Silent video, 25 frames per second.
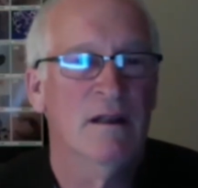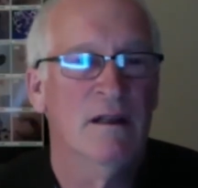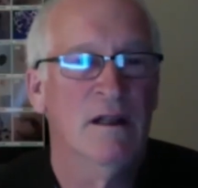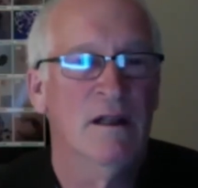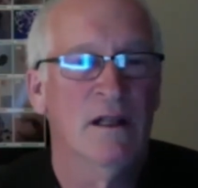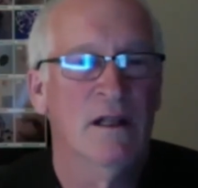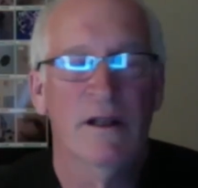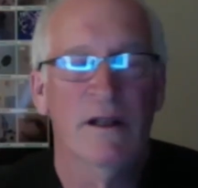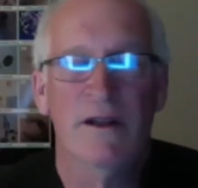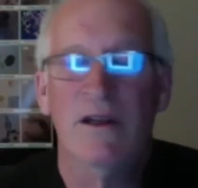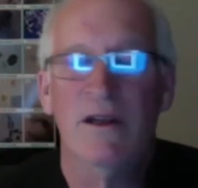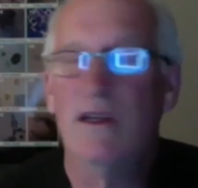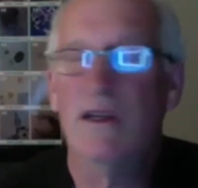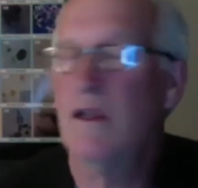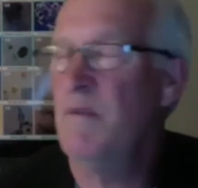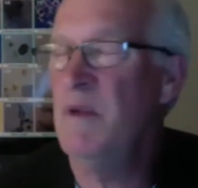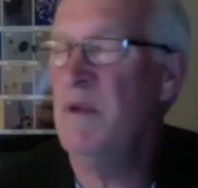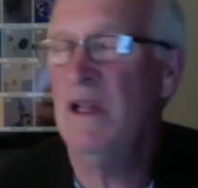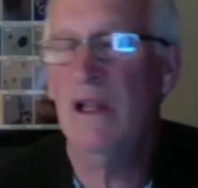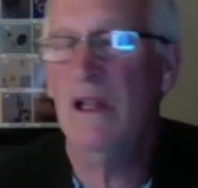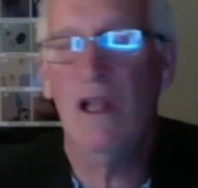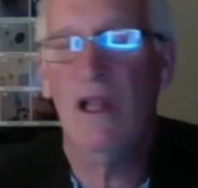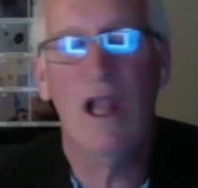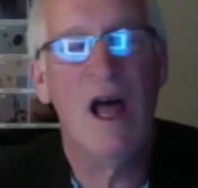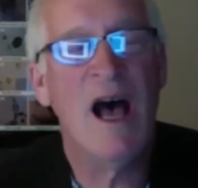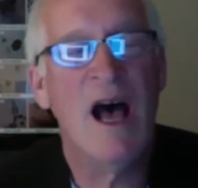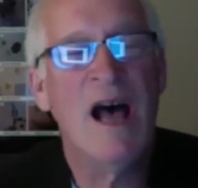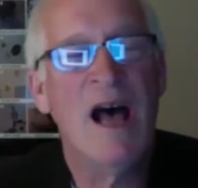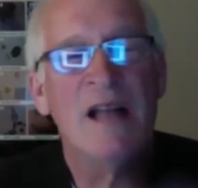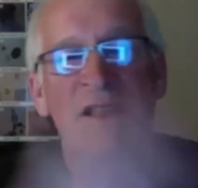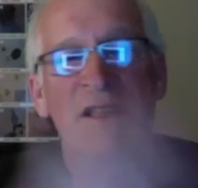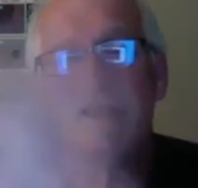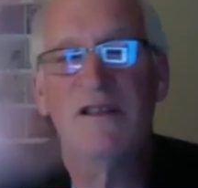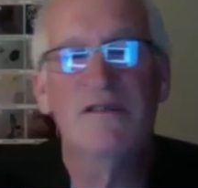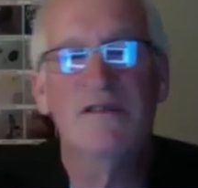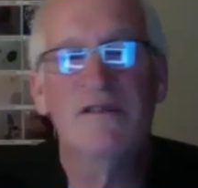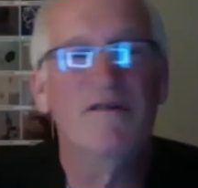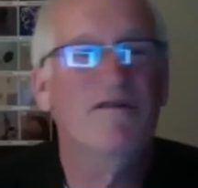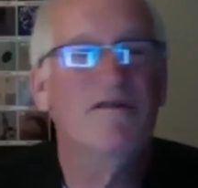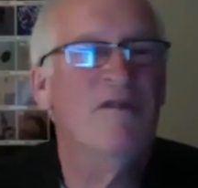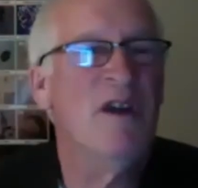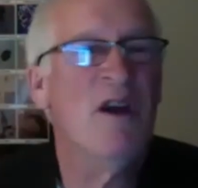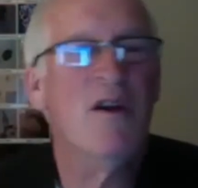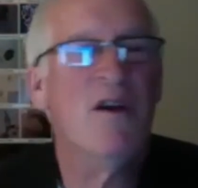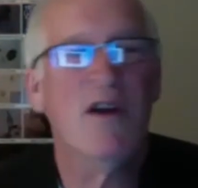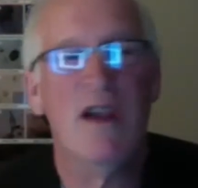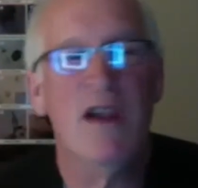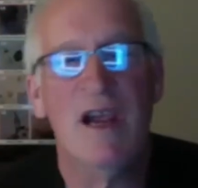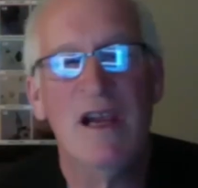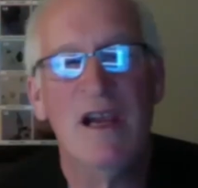lots of
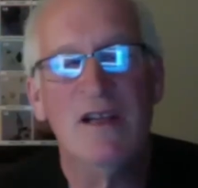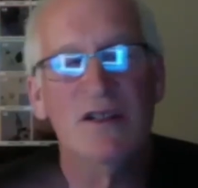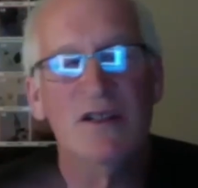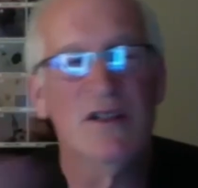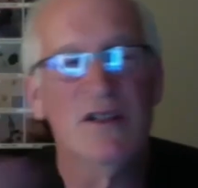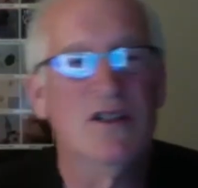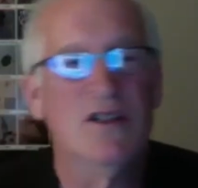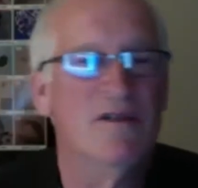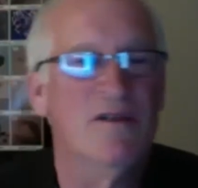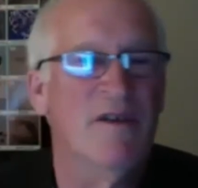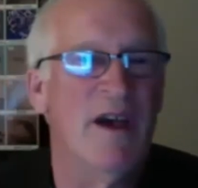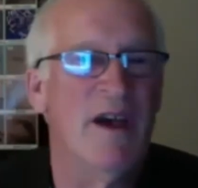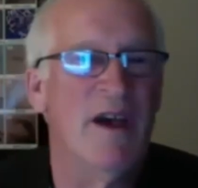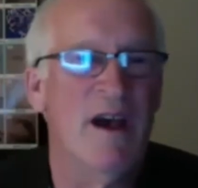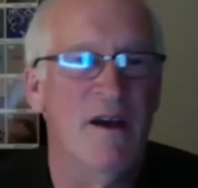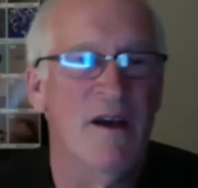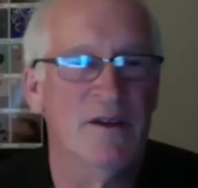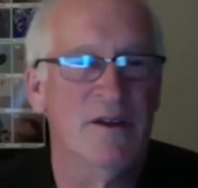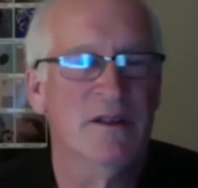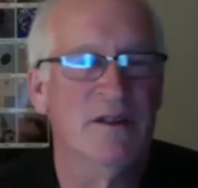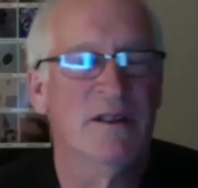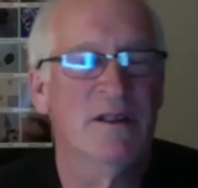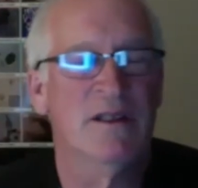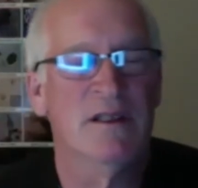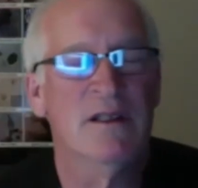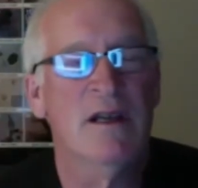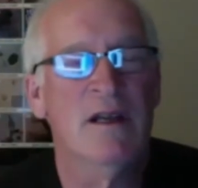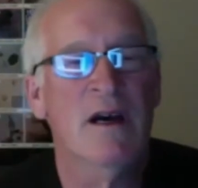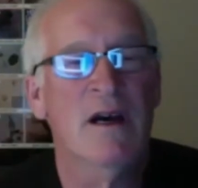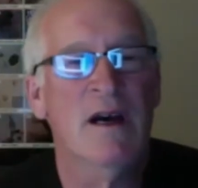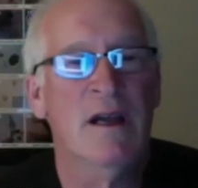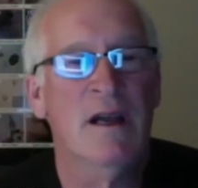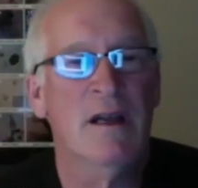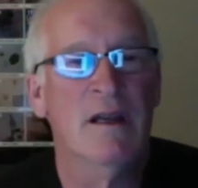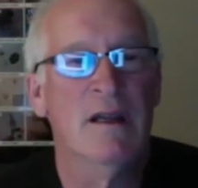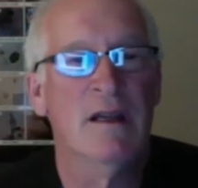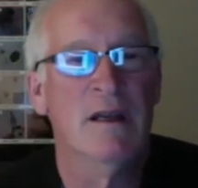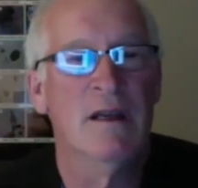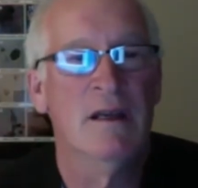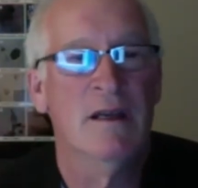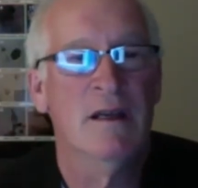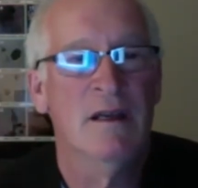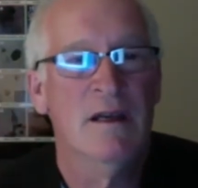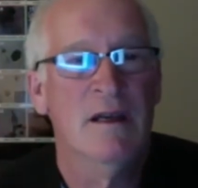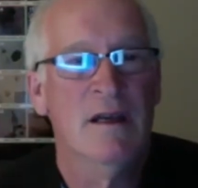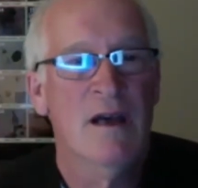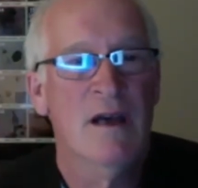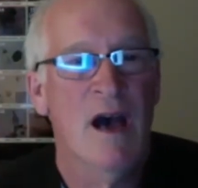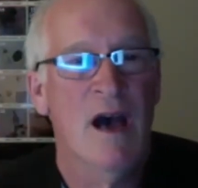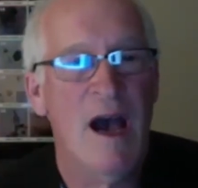variations of how this is done.
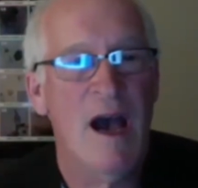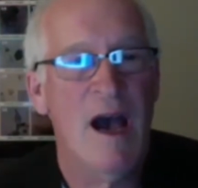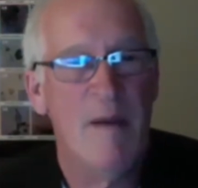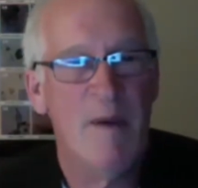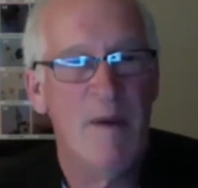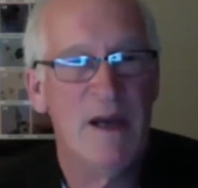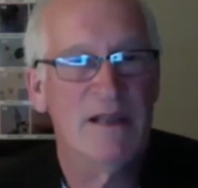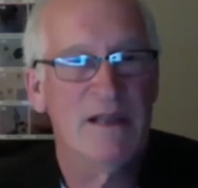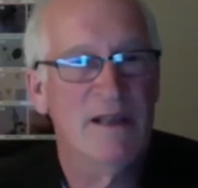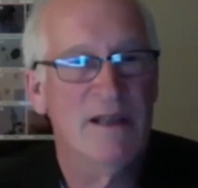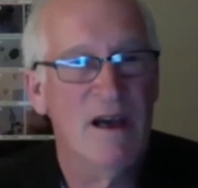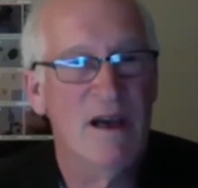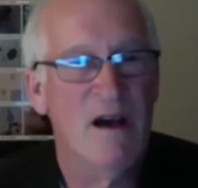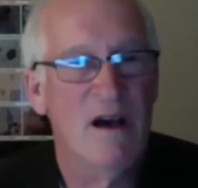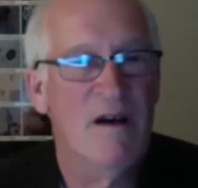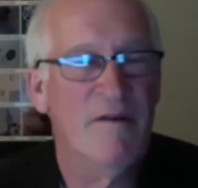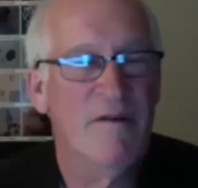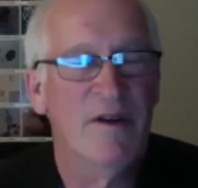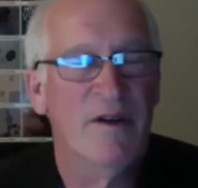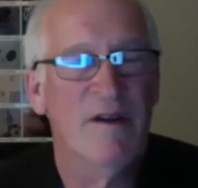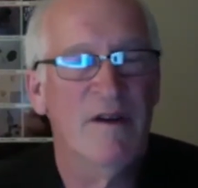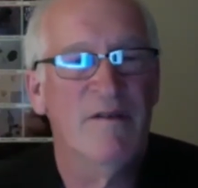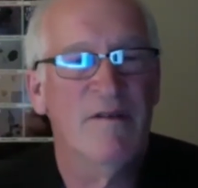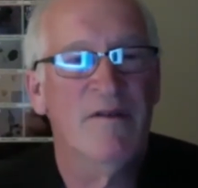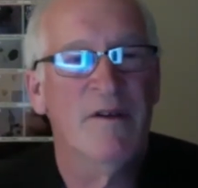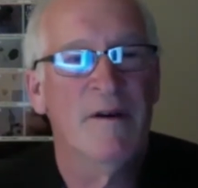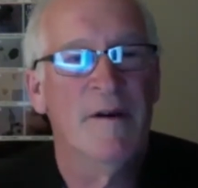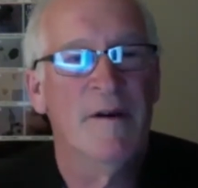I myself have